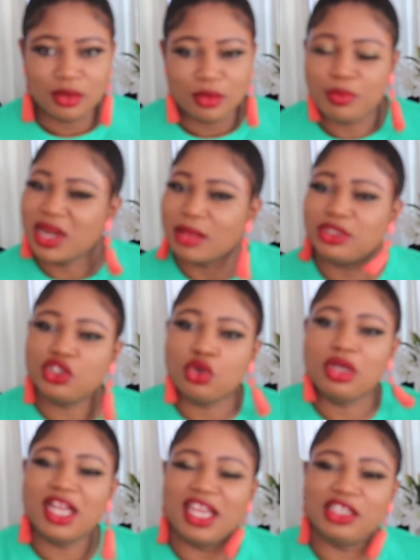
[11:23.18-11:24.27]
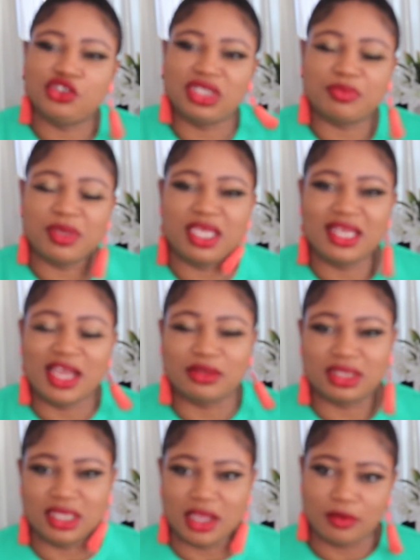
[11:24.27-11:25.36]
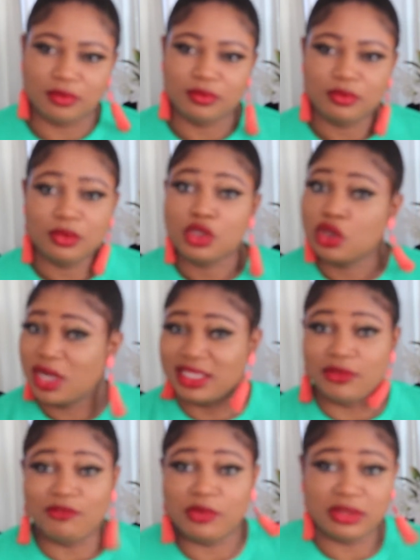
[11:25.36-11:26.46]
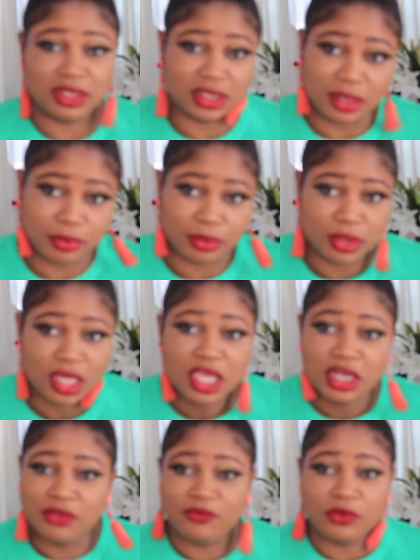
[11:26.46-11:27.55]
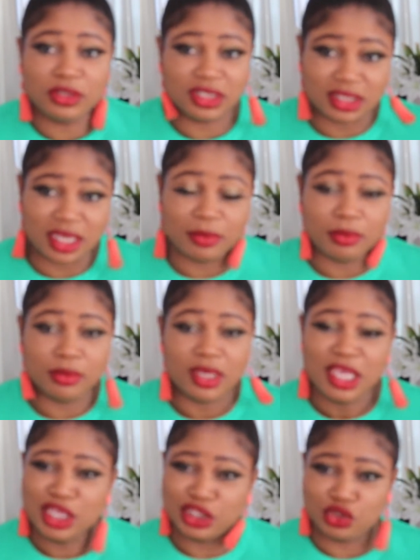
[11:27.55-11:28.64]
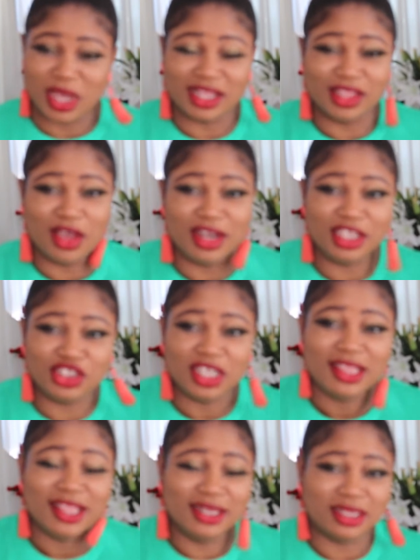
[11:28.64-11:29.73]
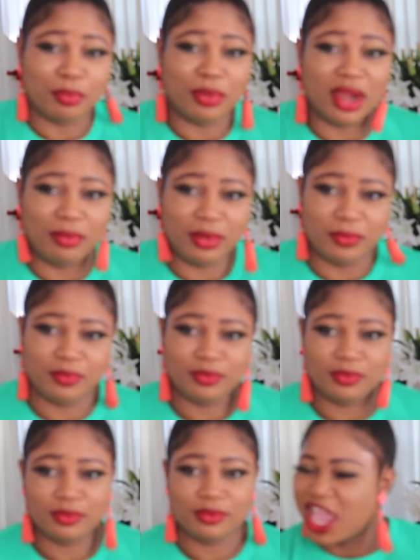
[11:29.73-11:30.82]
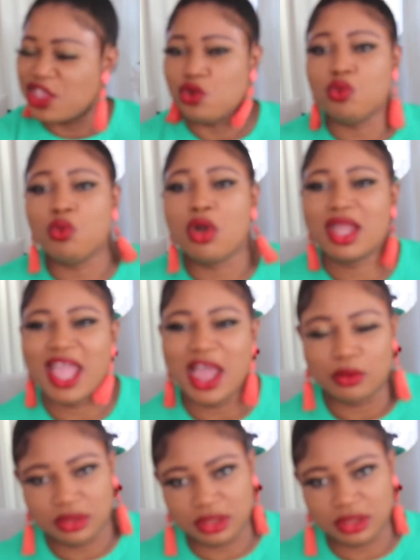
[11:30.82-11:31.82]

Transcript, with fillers: But I'm so glad that you're speaking out now. Because that's the first step. The first step is to acknowledge that there's a problem. And you walk out.